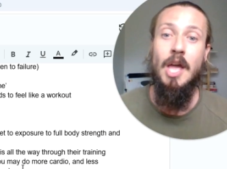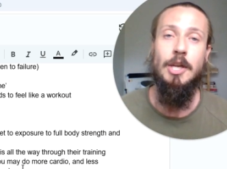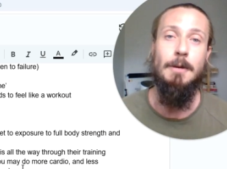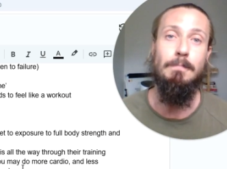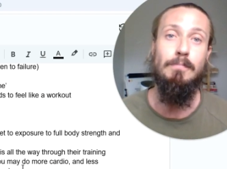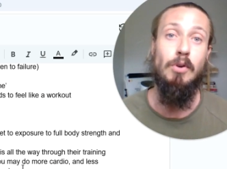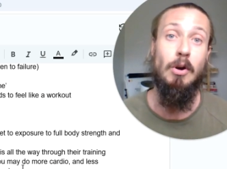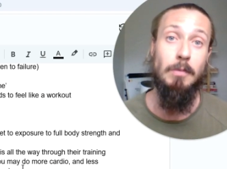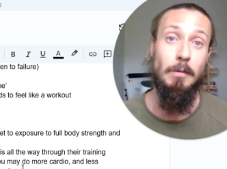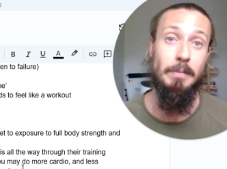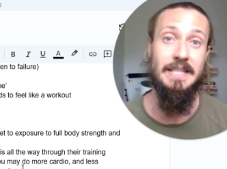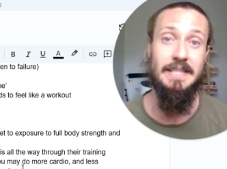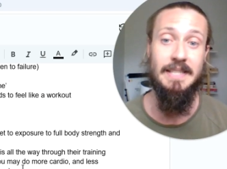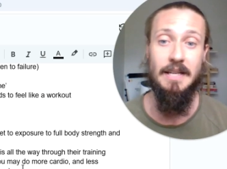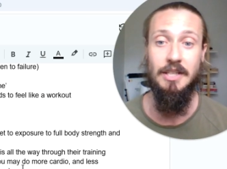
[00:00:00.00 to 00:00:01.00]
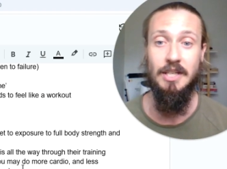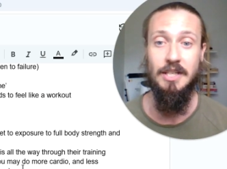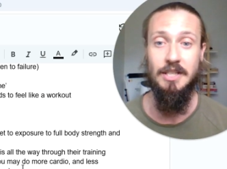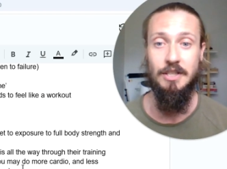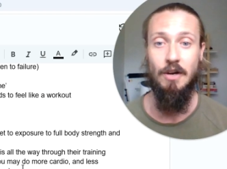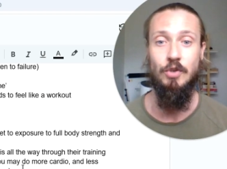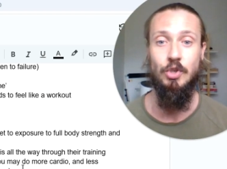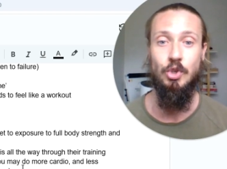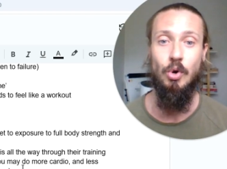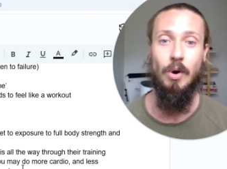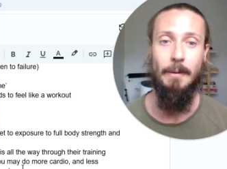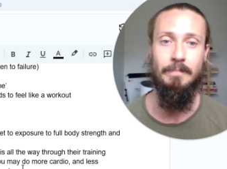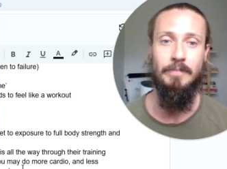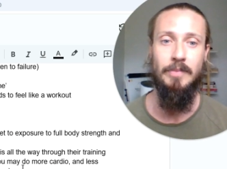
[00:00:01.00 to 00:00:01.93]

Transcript: you're probably selling yourself short.